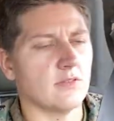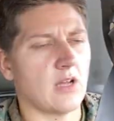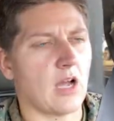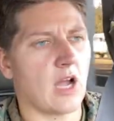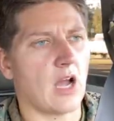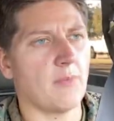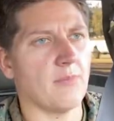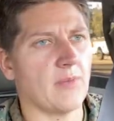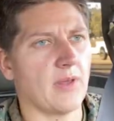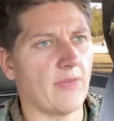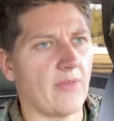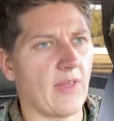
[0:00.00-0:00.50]
I
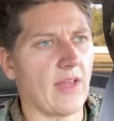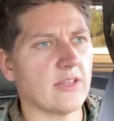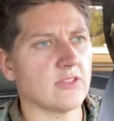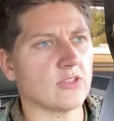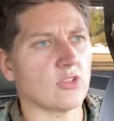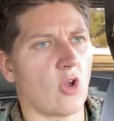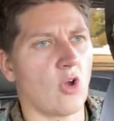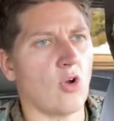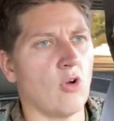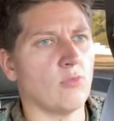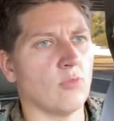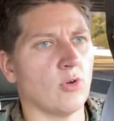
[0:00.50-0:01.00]
mean, that's
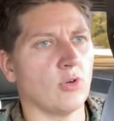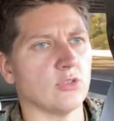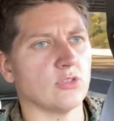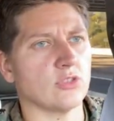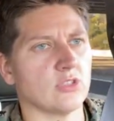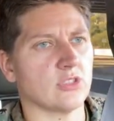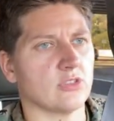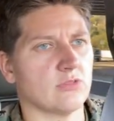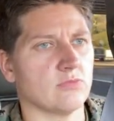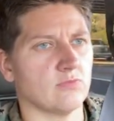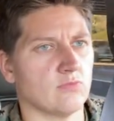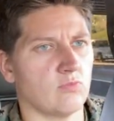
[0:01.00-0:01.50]
almost
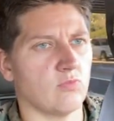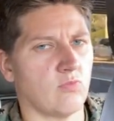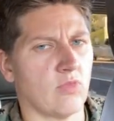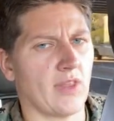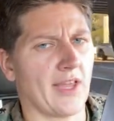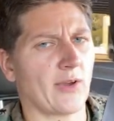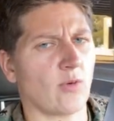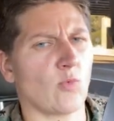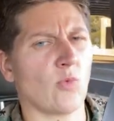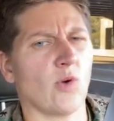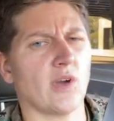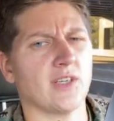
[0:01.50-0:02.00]

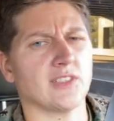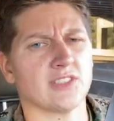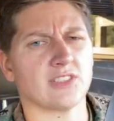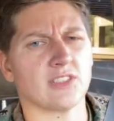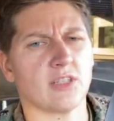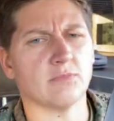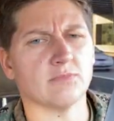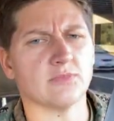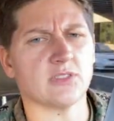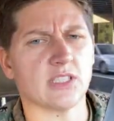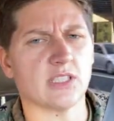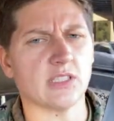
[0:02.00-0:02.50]
like what
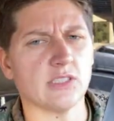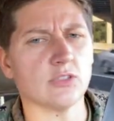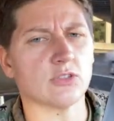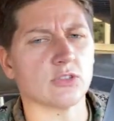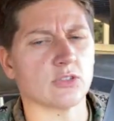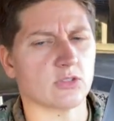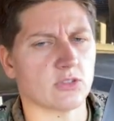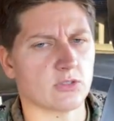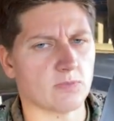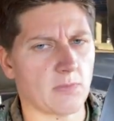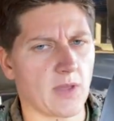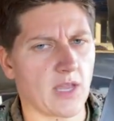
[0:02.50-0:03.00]
some
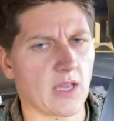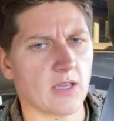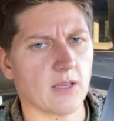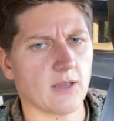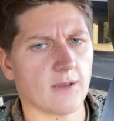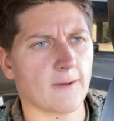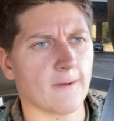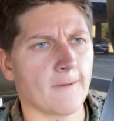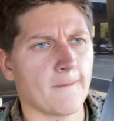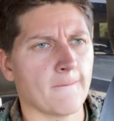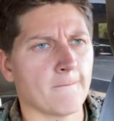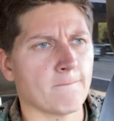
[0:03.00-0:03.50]
teachers make.
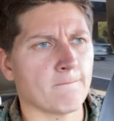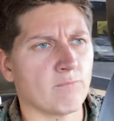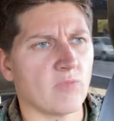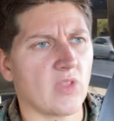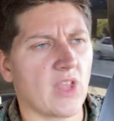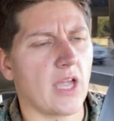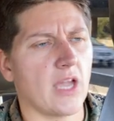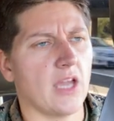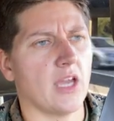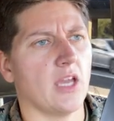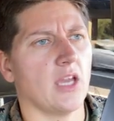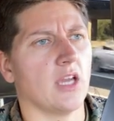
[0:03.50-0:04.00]

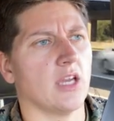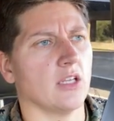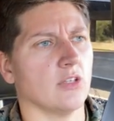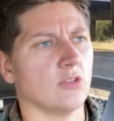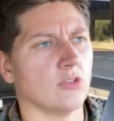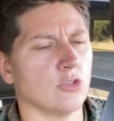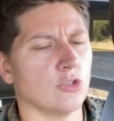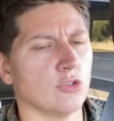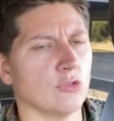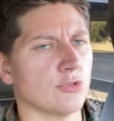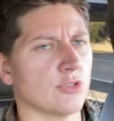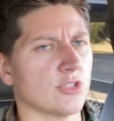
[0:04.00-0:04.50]
And
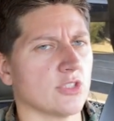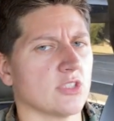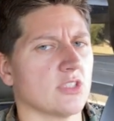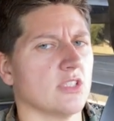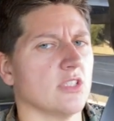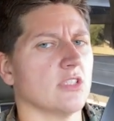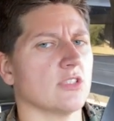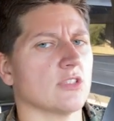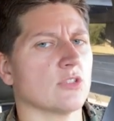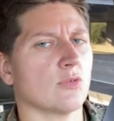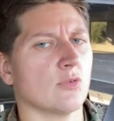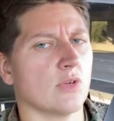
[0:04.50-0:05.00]
you just
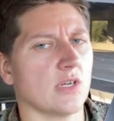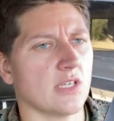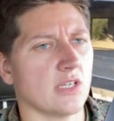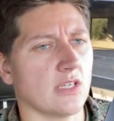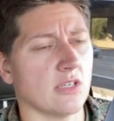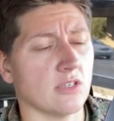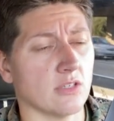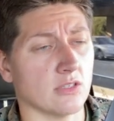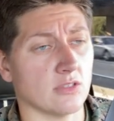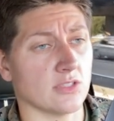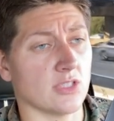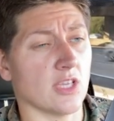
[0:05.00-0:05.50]
did 20
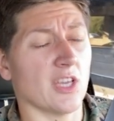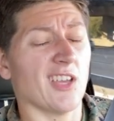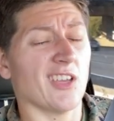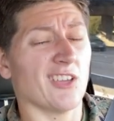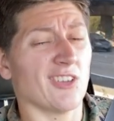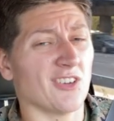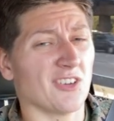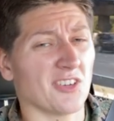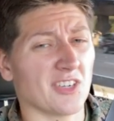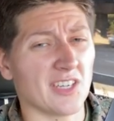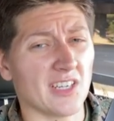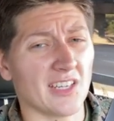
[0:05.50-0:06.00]
years.
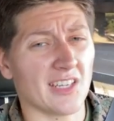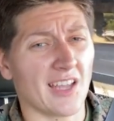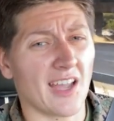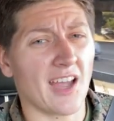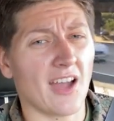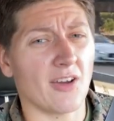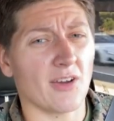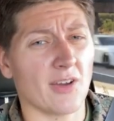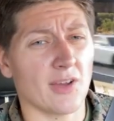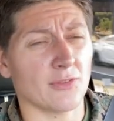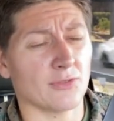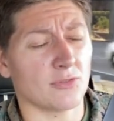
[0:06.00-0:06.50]
You're getting
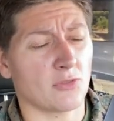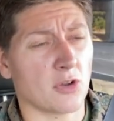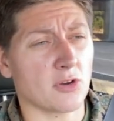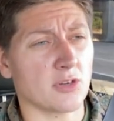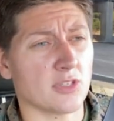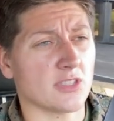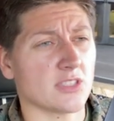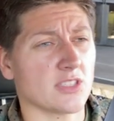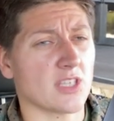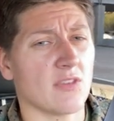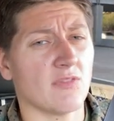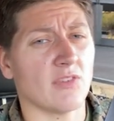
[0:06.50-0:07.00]
out at
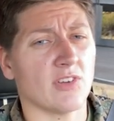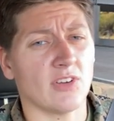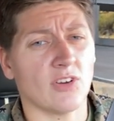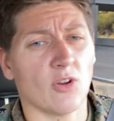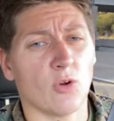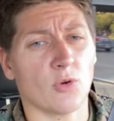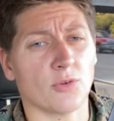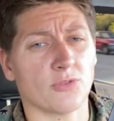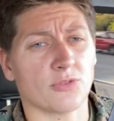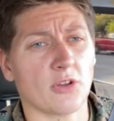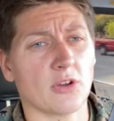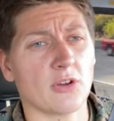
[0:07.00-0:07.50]
37
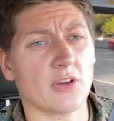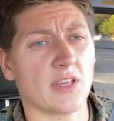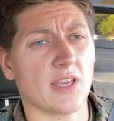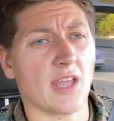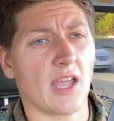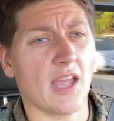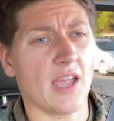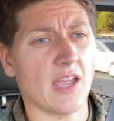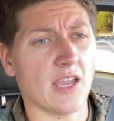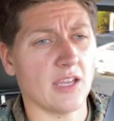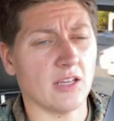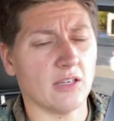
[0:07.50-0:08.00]
or 38.
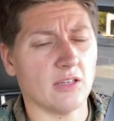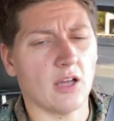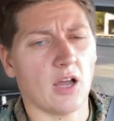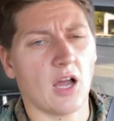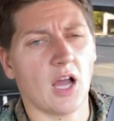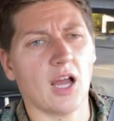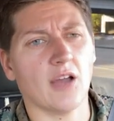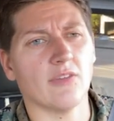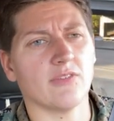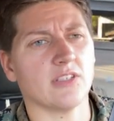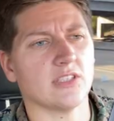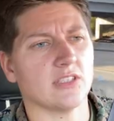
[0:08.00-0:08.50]

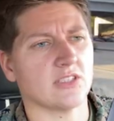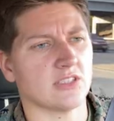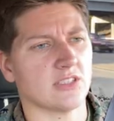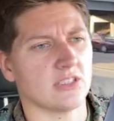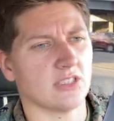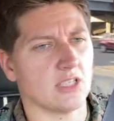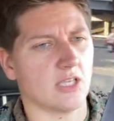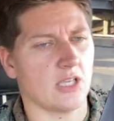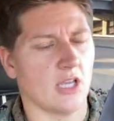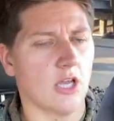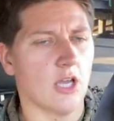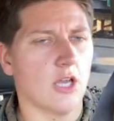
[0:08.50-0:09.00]

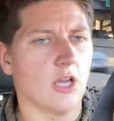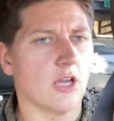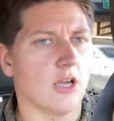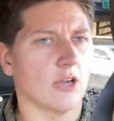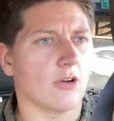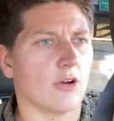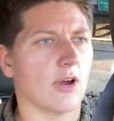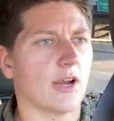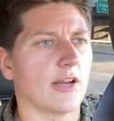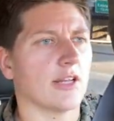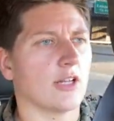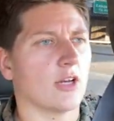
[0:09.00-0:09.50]
Obviously,
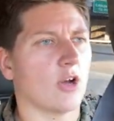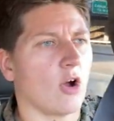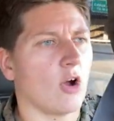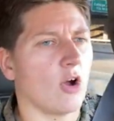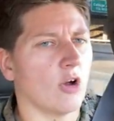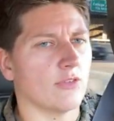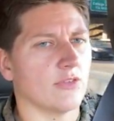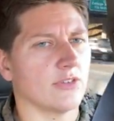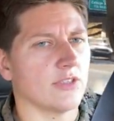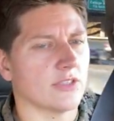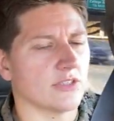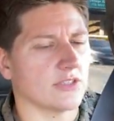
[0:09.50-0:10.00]
granted,
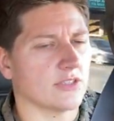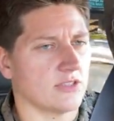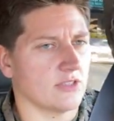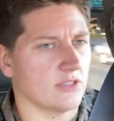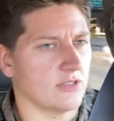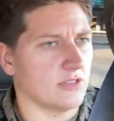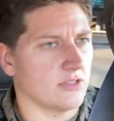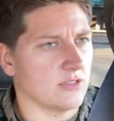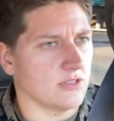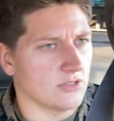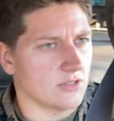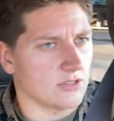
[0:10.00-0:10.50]
all this
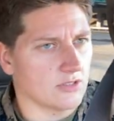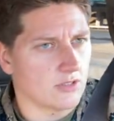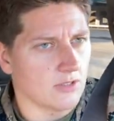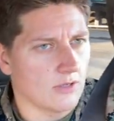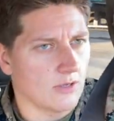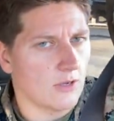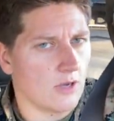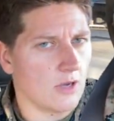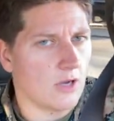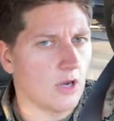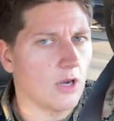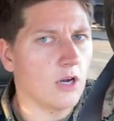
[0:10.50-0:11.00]
is
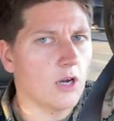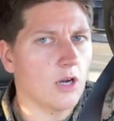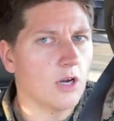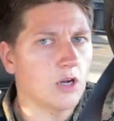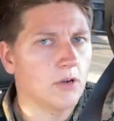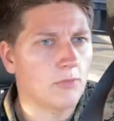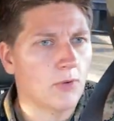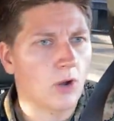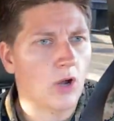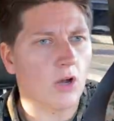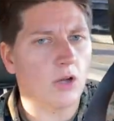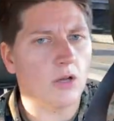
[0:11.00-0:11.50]

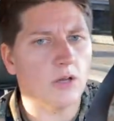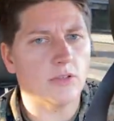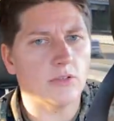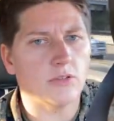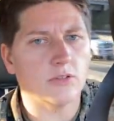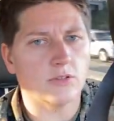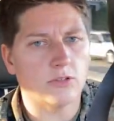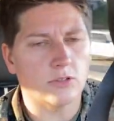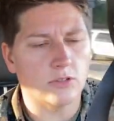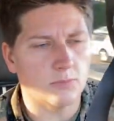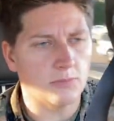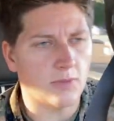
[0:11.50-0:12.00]
on
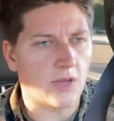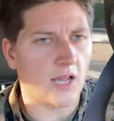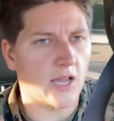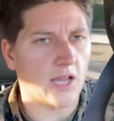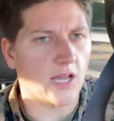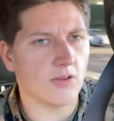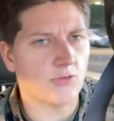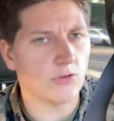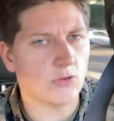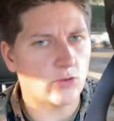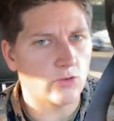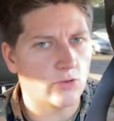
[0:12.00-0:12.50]
good
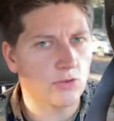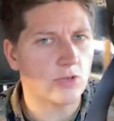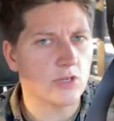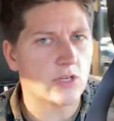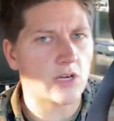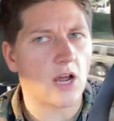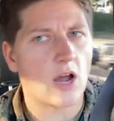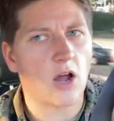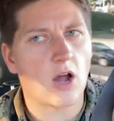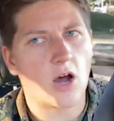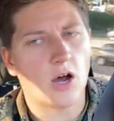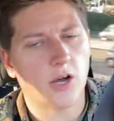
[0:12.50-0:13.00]
behavior. You get
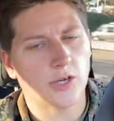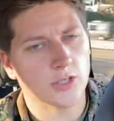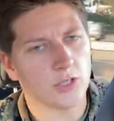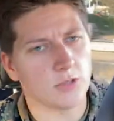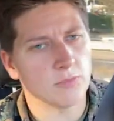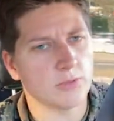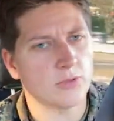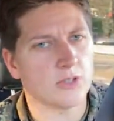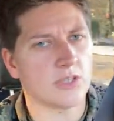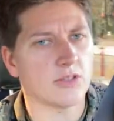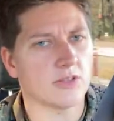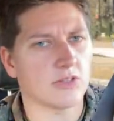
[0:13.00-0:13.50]
out
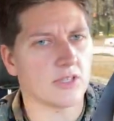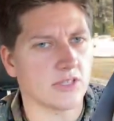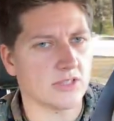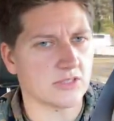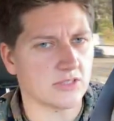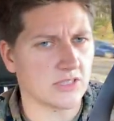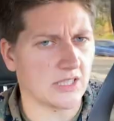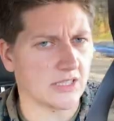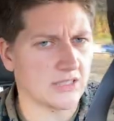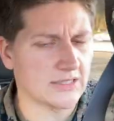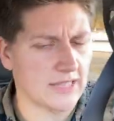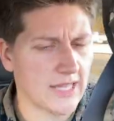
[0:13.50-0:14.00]
honorably, things
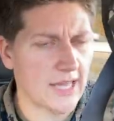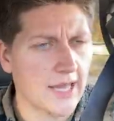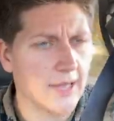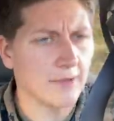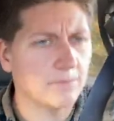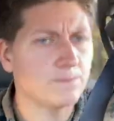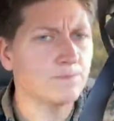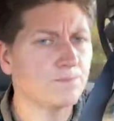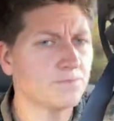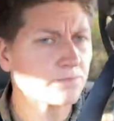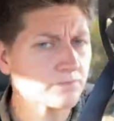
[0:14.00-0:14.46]
like that.